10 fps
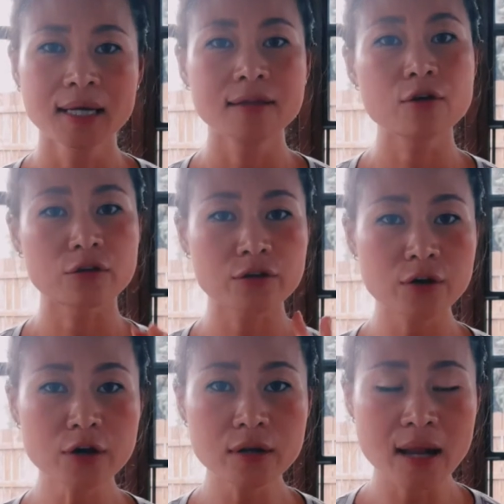Your
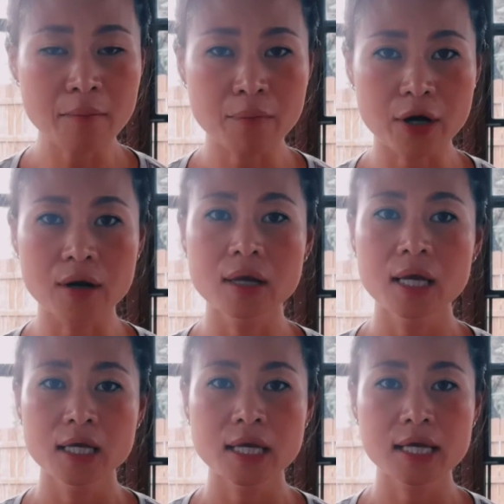third number
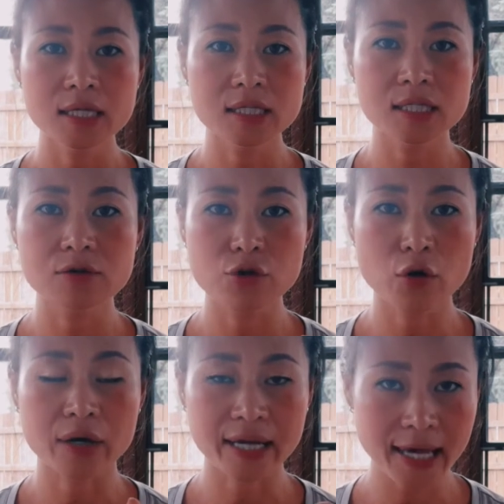is
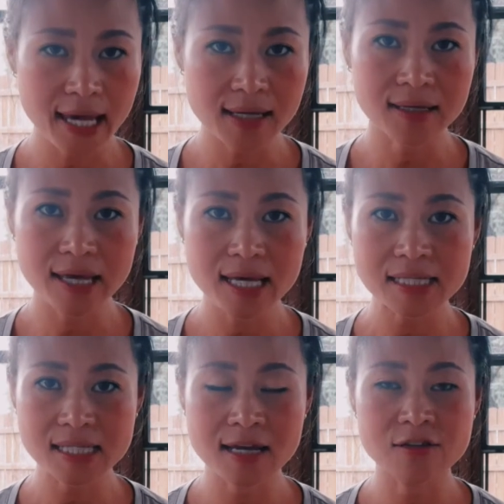your K. K
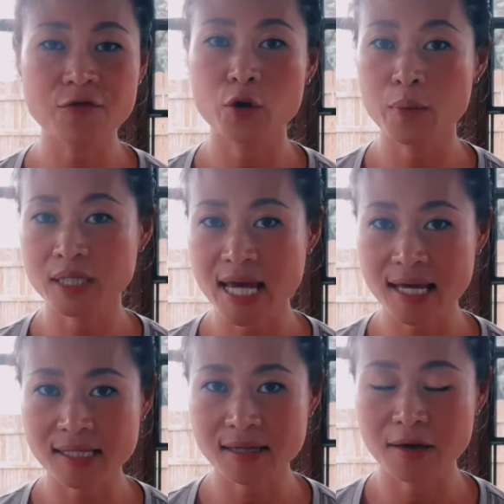stands for
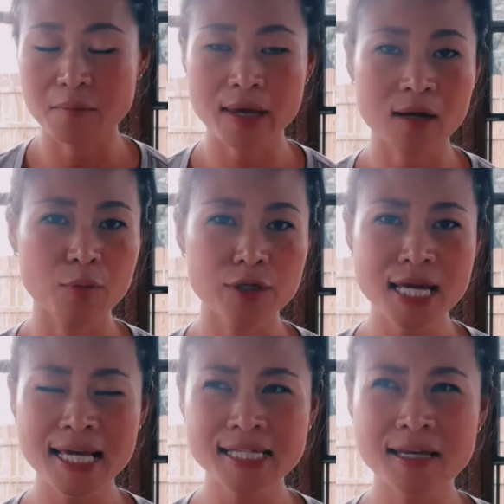potassium. And
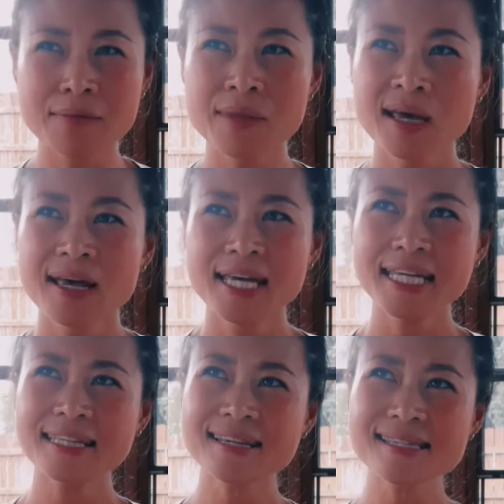potassium,
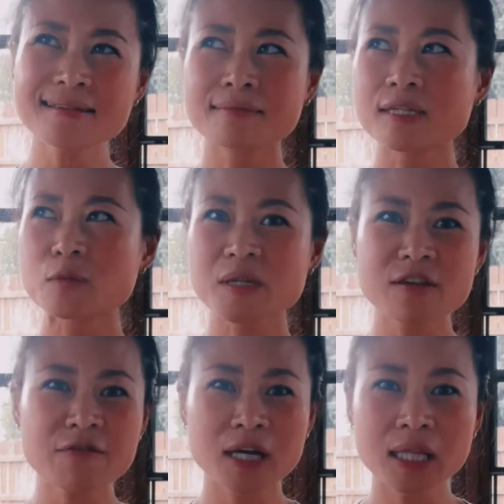it doesn't
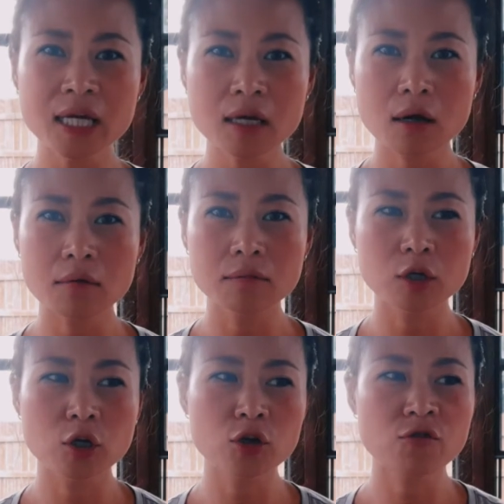specifically
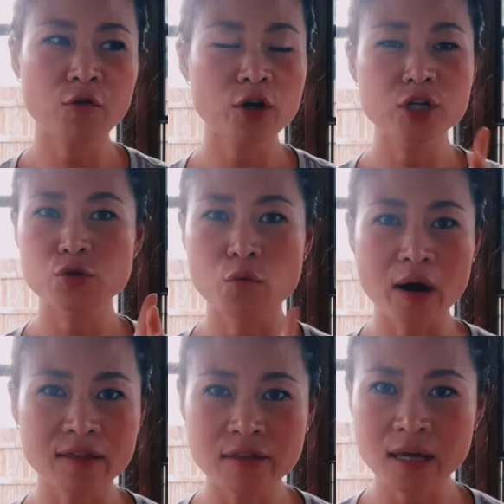good for just
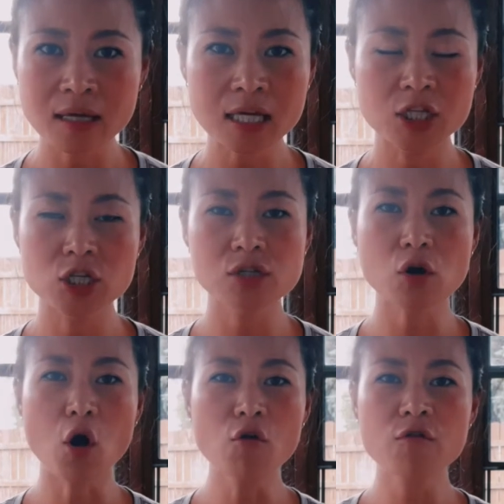one thing. It's just
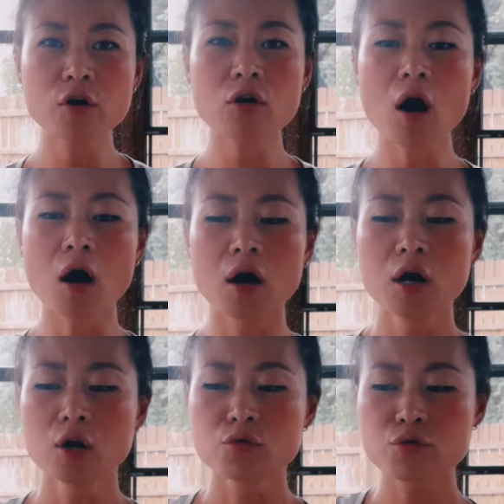overall
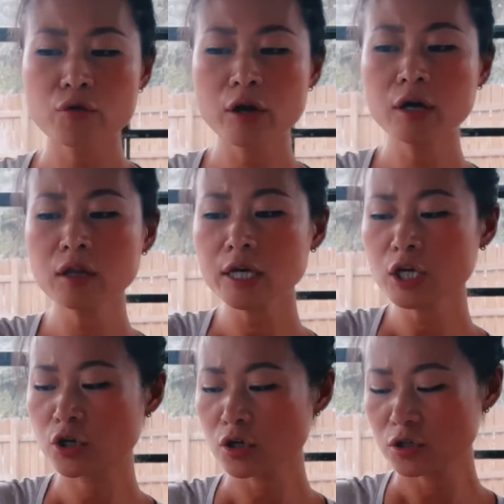really
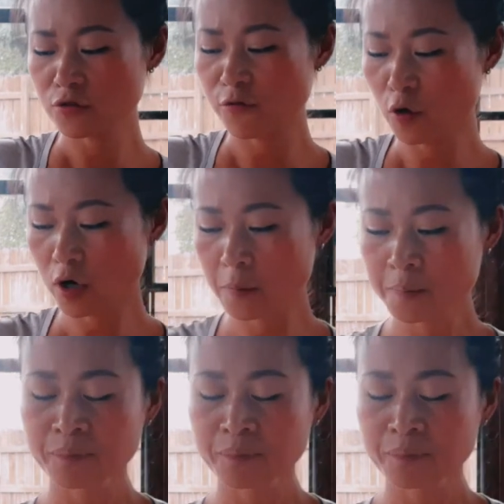good for